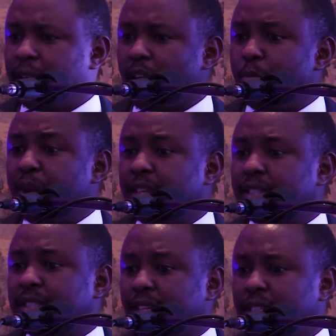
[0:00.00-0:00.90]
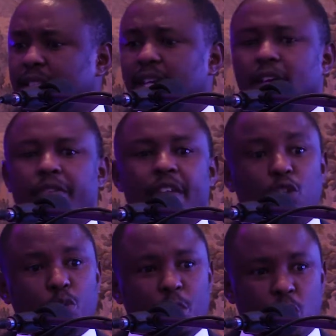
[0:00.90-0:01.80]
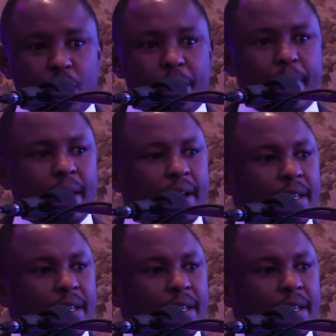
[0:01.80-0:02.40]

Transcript: campaign series that we'll be doing,